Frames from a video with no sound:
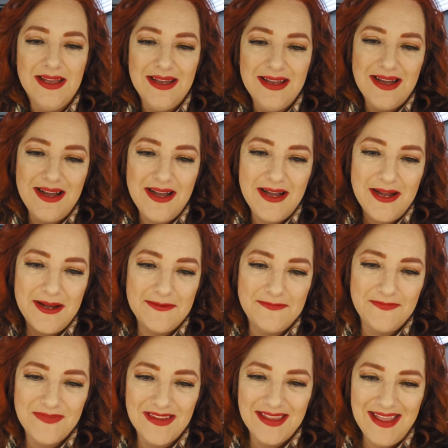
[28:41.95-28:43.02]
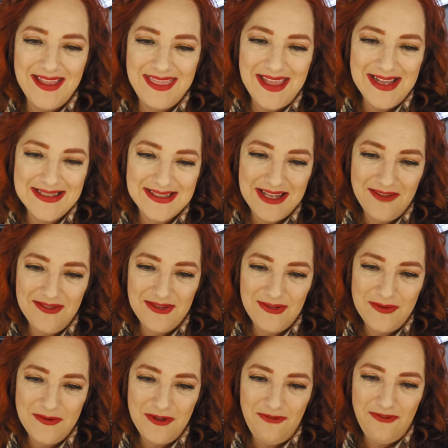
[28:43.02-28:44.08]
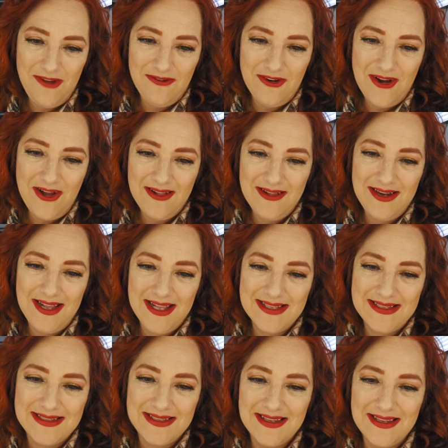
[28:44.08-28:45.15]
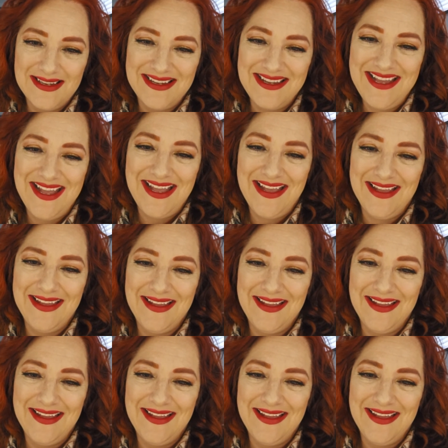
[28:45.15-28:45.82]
Thanksgiving is one of my favorite holidays. Yeah.